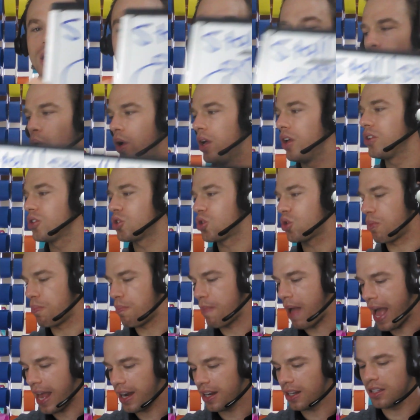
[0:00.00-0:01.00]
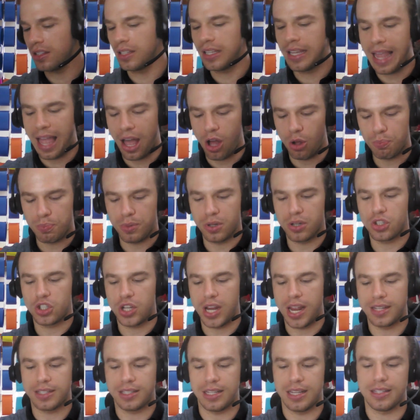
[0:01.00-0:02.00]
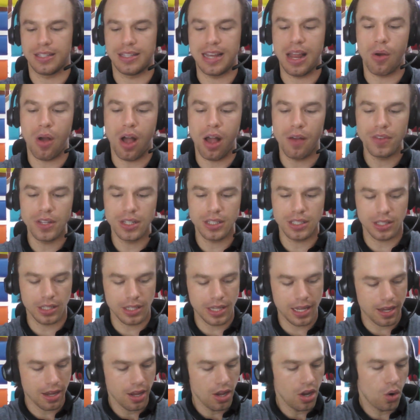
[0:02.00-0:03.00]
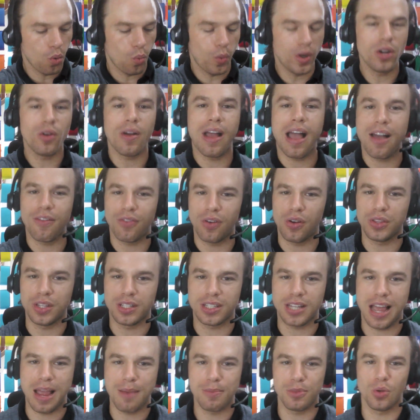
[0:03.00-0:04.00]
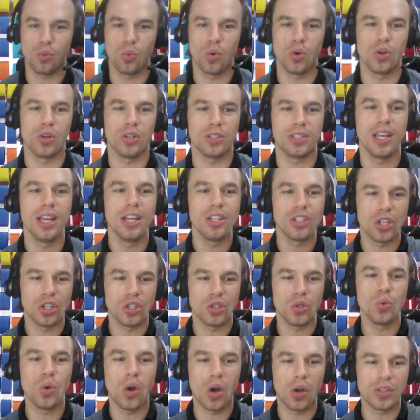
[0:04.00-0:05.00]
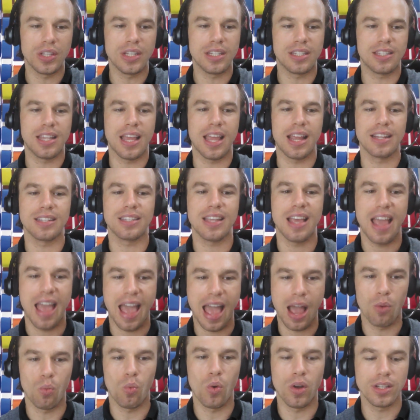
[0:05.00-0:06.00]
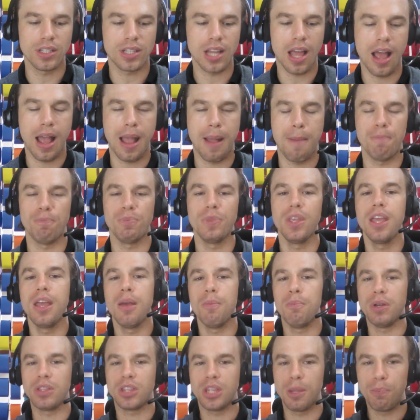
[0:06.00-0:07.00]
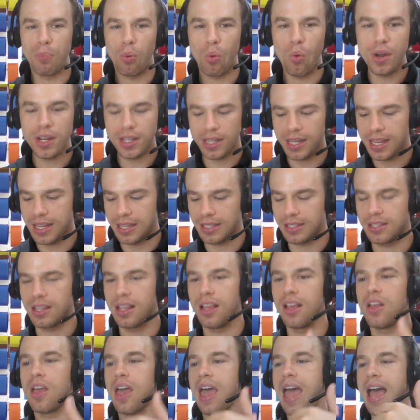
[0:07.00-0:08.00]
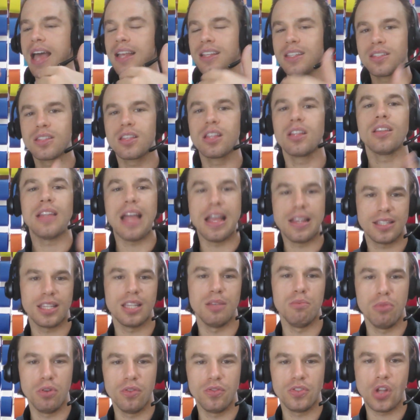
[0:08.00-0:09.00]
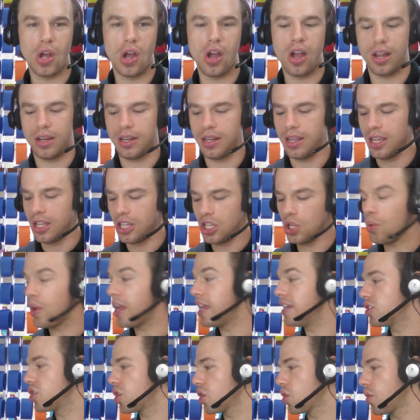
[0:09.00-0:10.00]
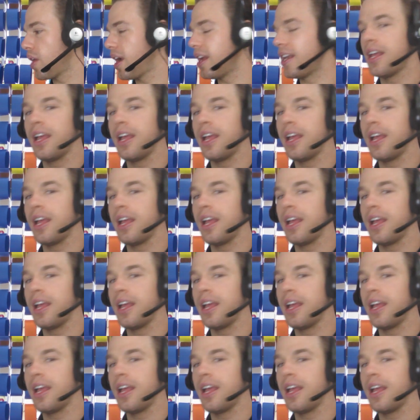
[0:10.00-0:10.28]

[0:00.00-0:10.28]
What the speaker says: will dramatically help your chances. Now obviously we don't have all the time in the world to do all these things at one time, but the point is, as the lesson moves on, you integrate it.